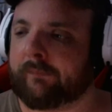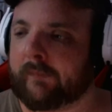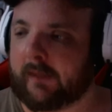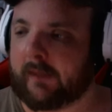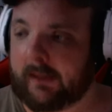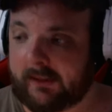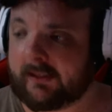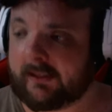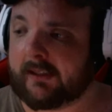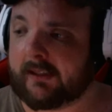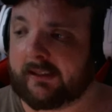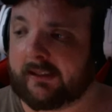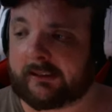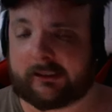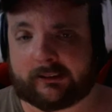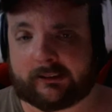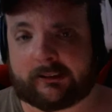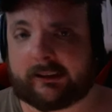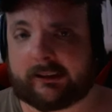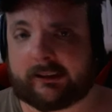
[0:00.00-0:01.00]

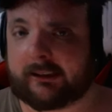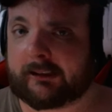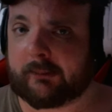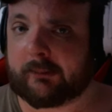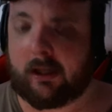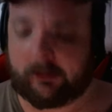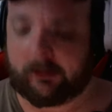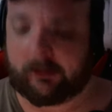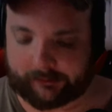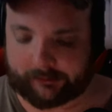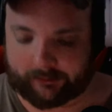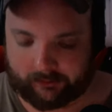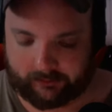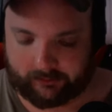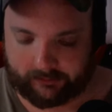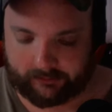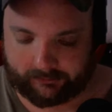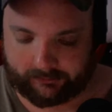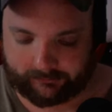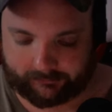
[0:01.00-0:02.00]
it's it's a monster.
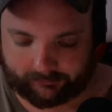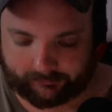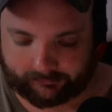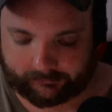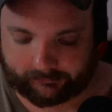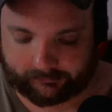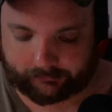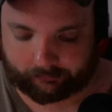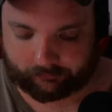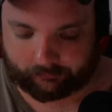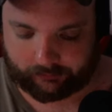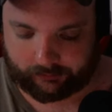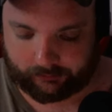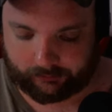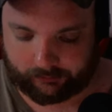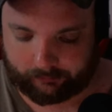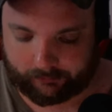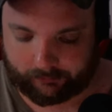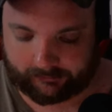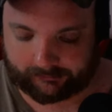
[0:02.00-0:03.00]
It, it's really
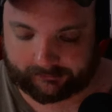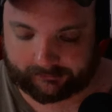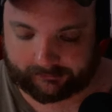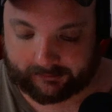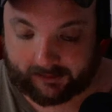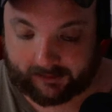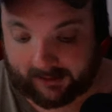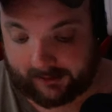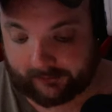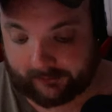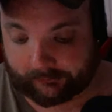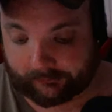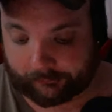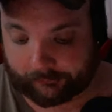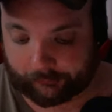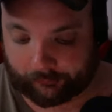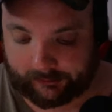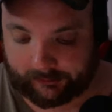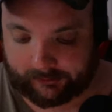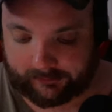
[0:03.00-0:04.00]
a beast. I
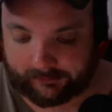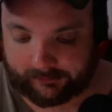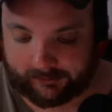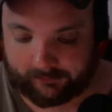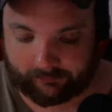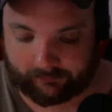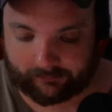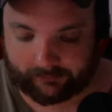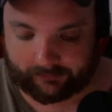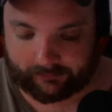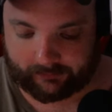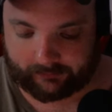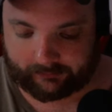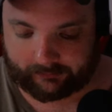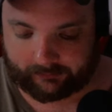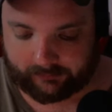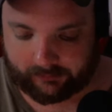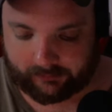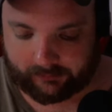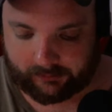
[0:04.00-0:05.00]
enjoy it and everything.
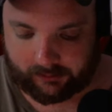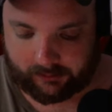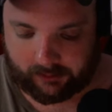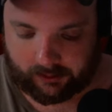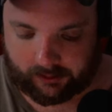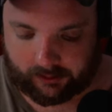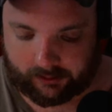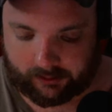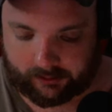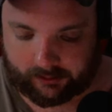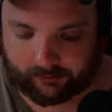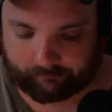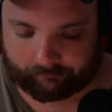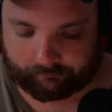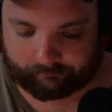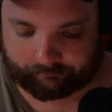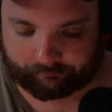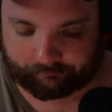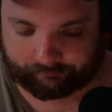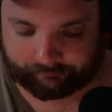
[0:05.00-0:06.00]

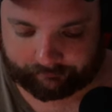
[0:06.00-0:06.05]
Um,